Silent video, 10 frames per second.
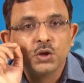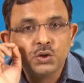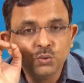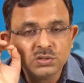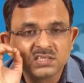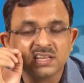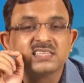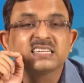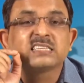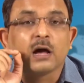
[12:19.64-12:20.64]
use
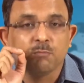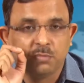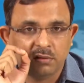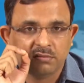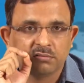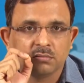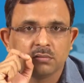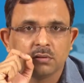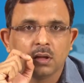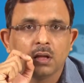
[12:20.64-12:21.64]
such examples,
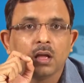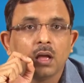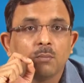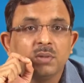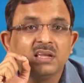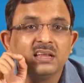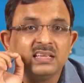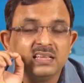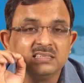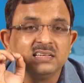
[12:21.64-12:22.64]
we can
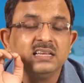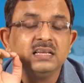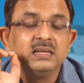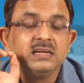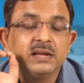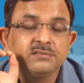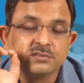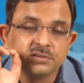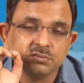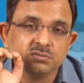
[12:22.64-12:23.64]
easily
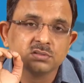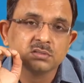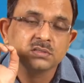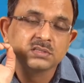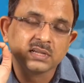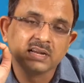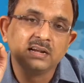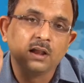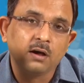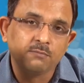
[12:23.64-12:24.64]
introduce the
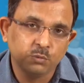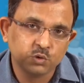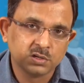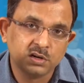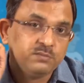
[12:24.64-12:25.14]
second law of motion.